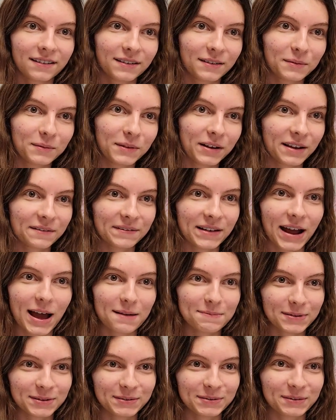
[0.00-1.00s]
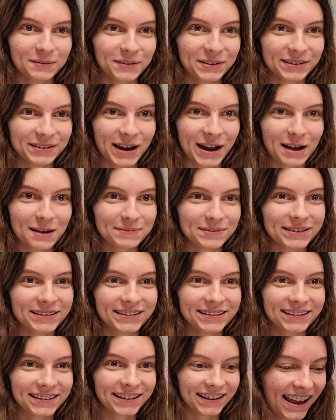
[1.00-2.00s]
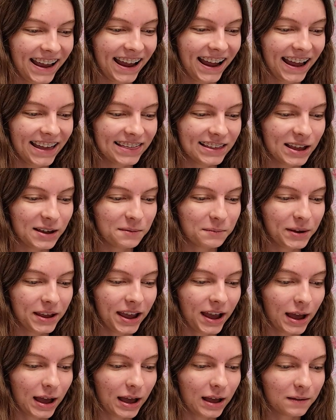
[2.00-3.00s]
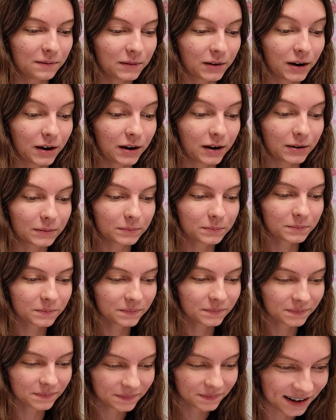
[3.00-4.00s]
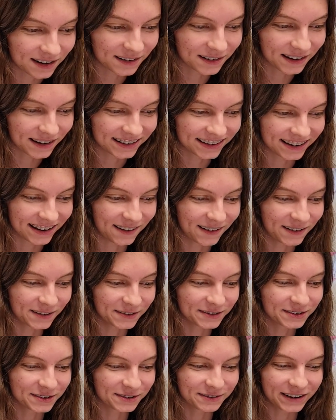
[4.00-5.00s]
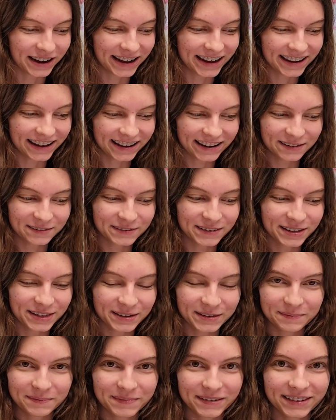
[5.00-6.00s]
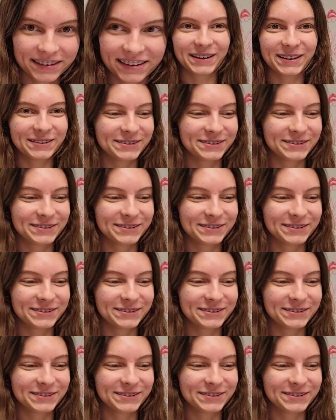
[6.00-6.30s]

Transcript: whatever happens when winter happens. And then we have our, I don't know how to say, ultradian rhythms.